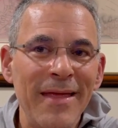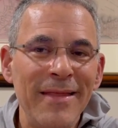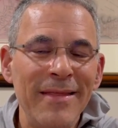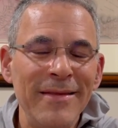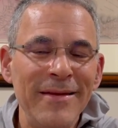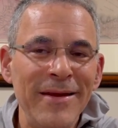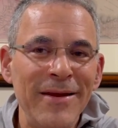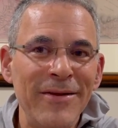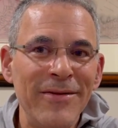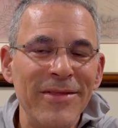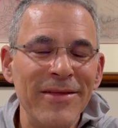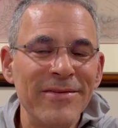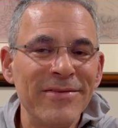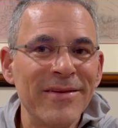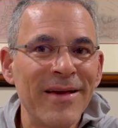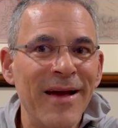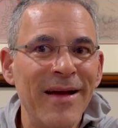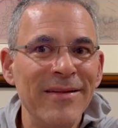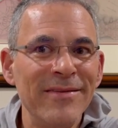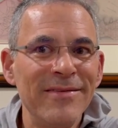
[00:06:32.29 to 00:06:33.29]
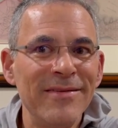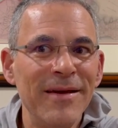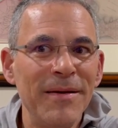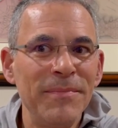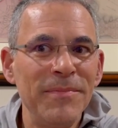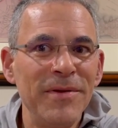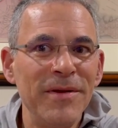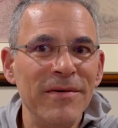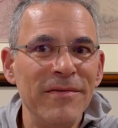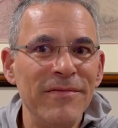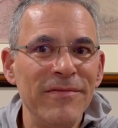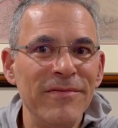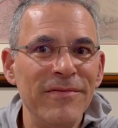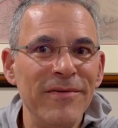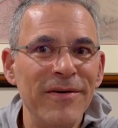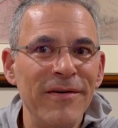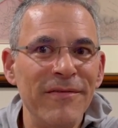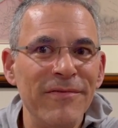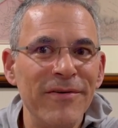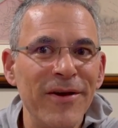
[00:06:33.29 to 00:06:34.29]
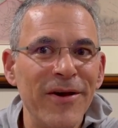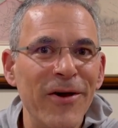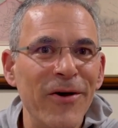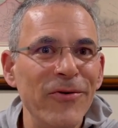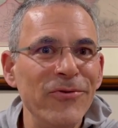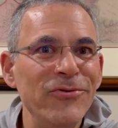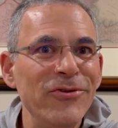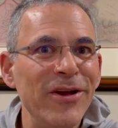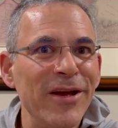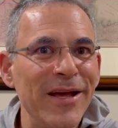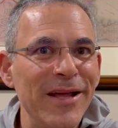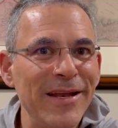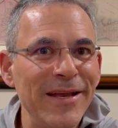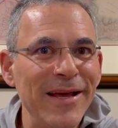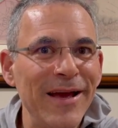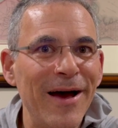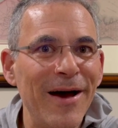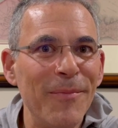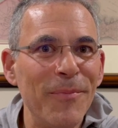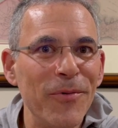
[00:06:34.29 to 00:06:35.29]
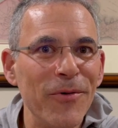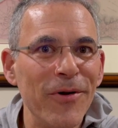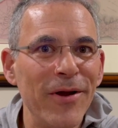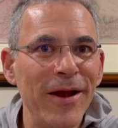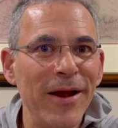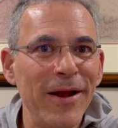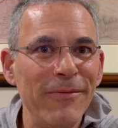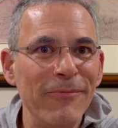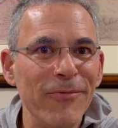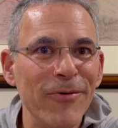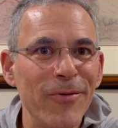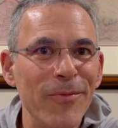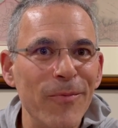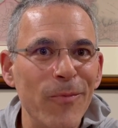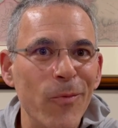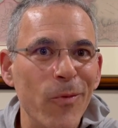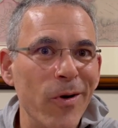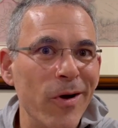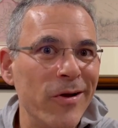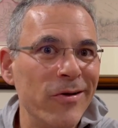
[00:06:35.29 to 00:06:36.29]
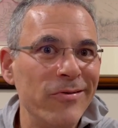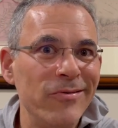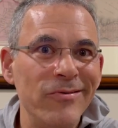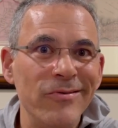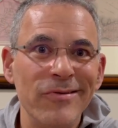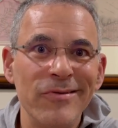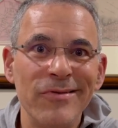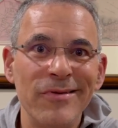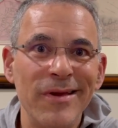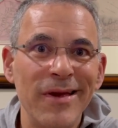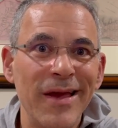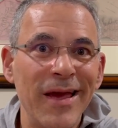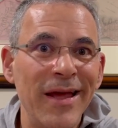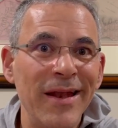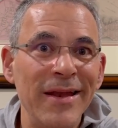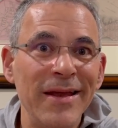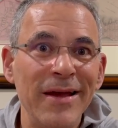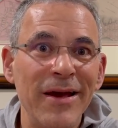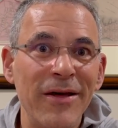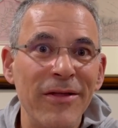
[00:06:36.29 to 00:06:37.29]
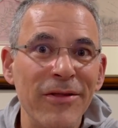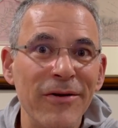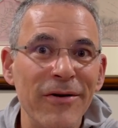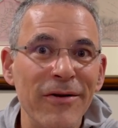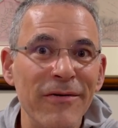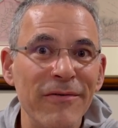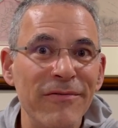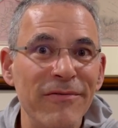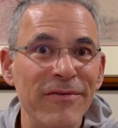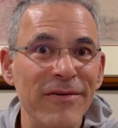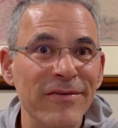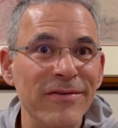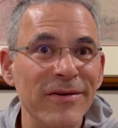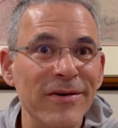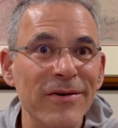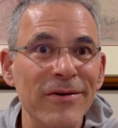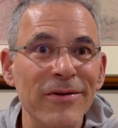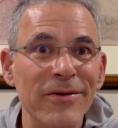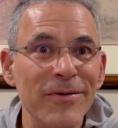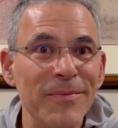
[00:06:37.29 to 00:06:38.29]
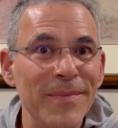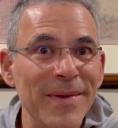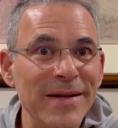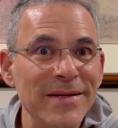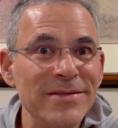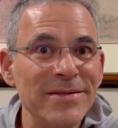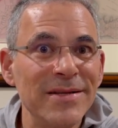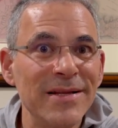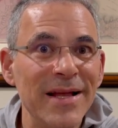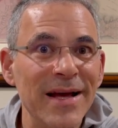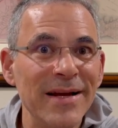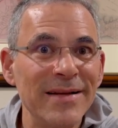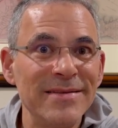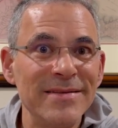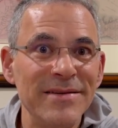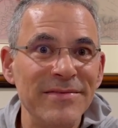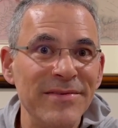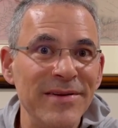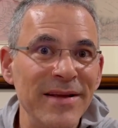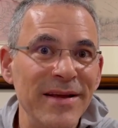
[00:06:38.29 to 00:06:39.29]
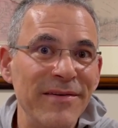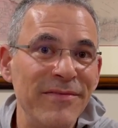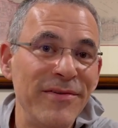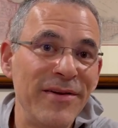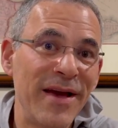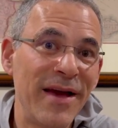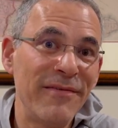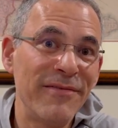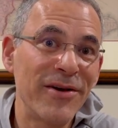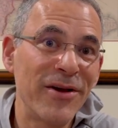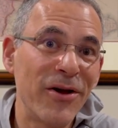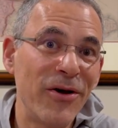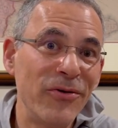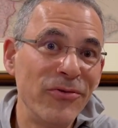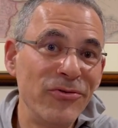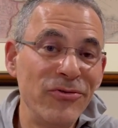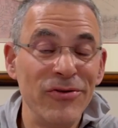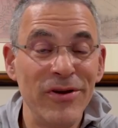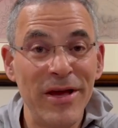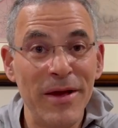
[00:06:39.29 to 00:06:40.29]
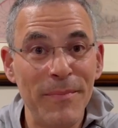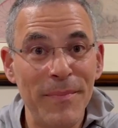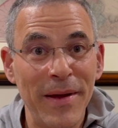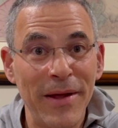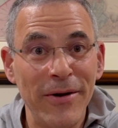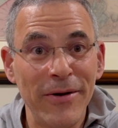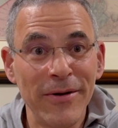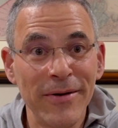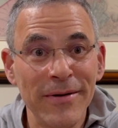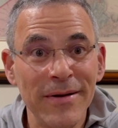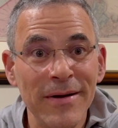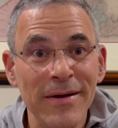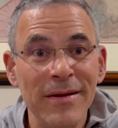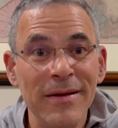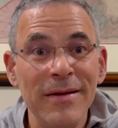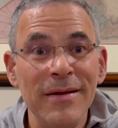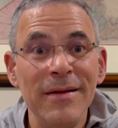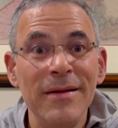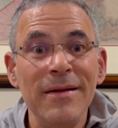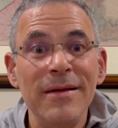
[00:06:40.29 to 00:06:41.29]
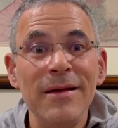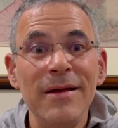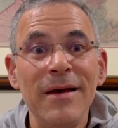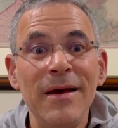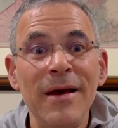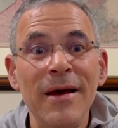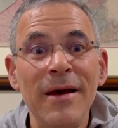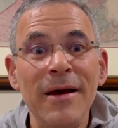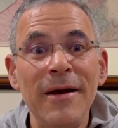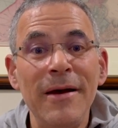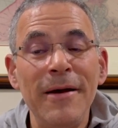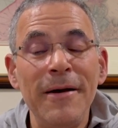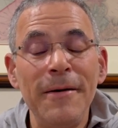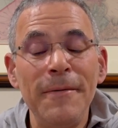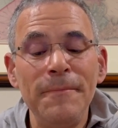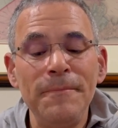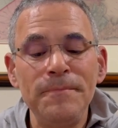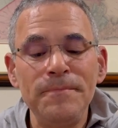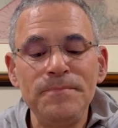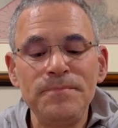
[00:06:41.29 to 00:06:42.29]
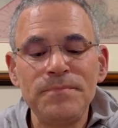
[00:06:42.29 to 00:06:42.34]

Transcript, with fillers: you know, this concept of, of coaching in the operating room works just like any other physical or mental activity. If you have a coach, you get better. Um,